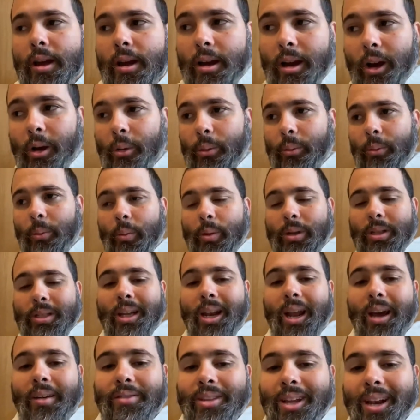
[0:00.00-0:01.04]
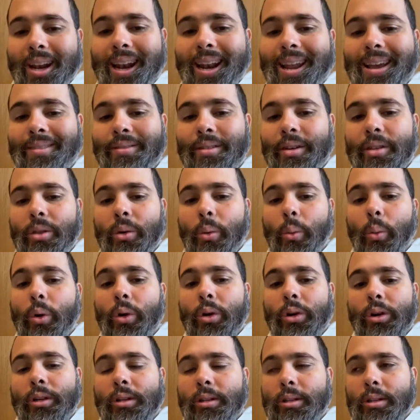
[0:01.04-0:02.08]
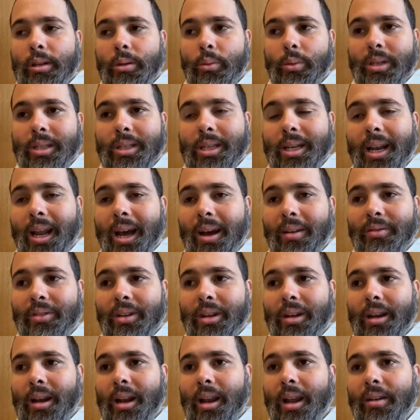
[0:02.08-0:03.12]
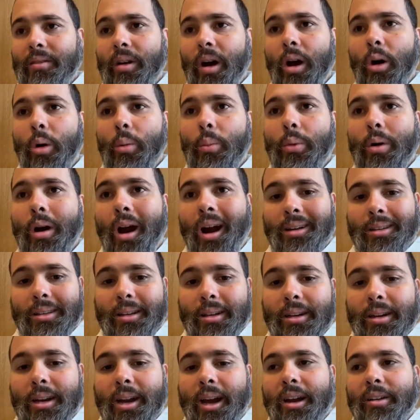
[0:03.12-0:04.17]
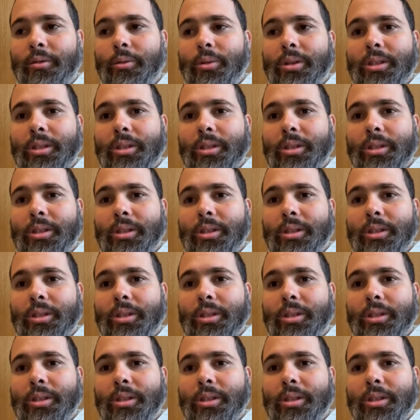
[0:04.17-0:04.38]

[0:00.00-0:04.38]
Now, we still have to live in the world, and we still have to live our practical life.